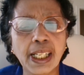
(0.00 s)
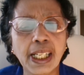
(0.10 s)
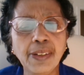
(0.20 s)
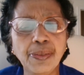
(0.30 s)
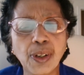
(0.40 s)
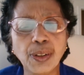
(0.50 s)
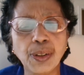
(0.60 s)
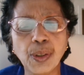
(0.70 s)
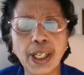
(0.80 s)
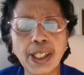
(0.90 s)
If not,
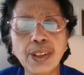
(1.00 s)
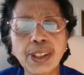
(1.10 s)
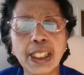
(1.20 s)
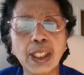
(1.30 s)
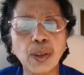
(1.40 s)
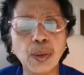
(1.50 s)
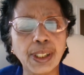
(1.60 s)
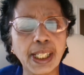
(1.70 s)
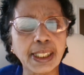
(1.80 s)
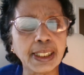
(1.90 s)
you cannot include
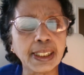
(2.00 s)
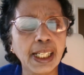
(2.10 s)
that